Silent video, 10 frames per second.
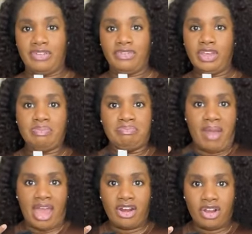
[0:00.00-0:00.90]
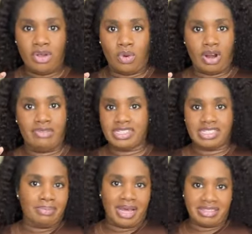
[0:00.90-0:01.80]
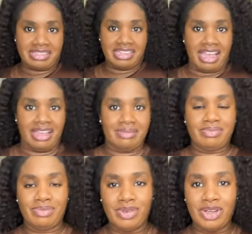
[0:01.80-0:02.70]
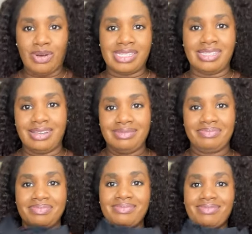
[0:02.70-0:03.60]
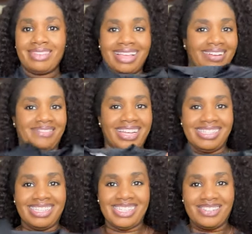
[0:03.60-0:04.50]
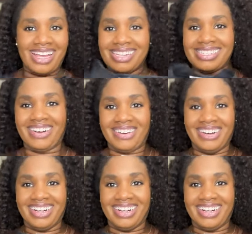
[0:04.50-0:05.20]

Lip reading: it fit better or if it's about the same, we're gonna see. All right, so let's try this on.